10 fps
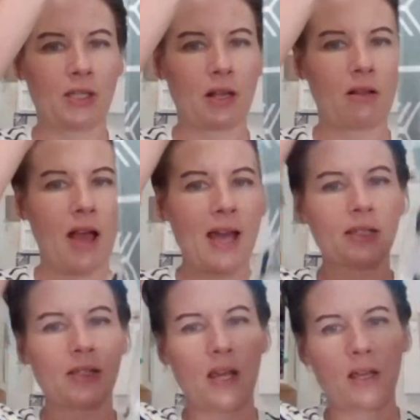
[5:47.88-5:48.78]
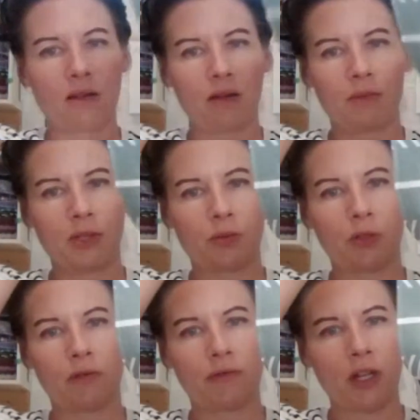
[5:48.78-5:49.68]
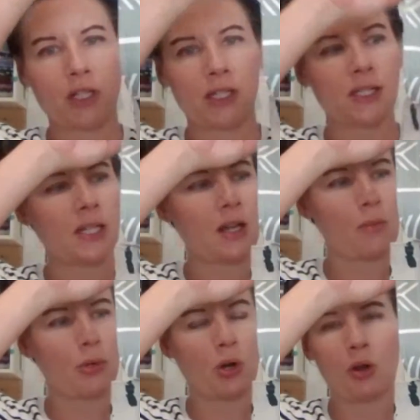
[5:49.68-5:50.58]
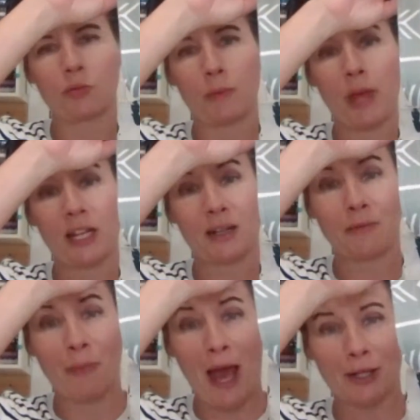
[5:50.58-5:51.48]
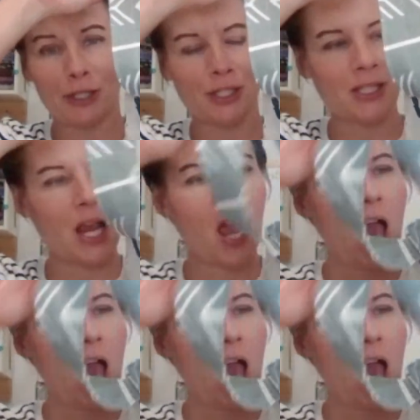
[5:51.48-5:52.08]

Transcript: in class. It's really fun to stamp your own repetitive patterns.